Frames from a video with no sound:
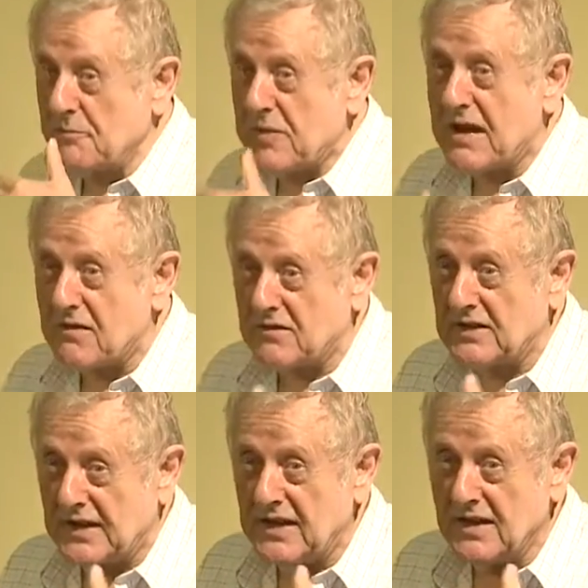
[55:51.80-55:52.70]

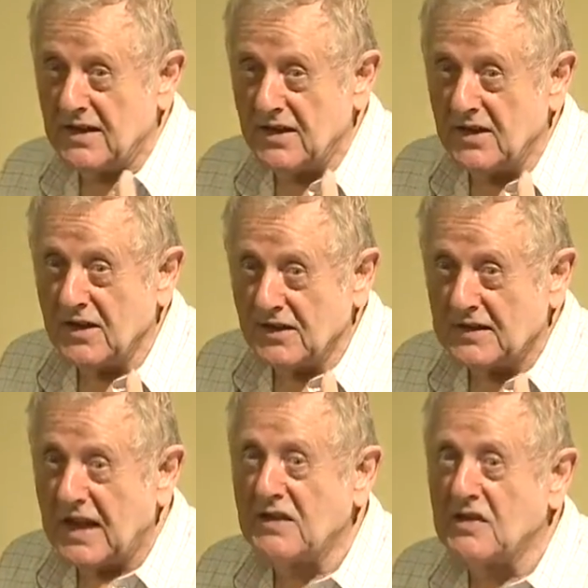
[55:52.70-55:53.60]
apparently
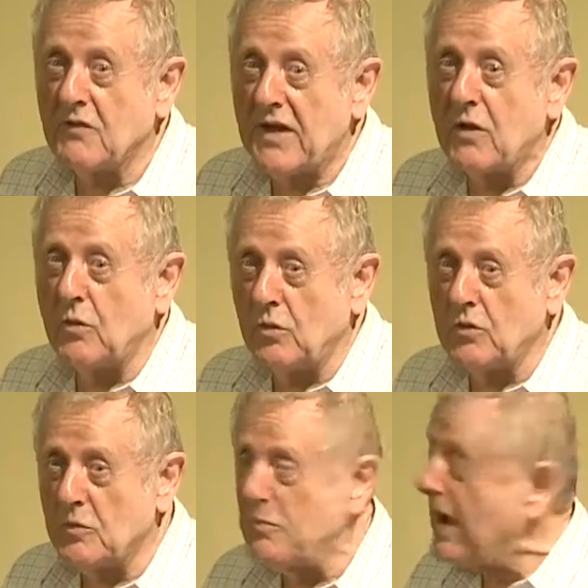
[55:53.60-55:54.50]
takes away all your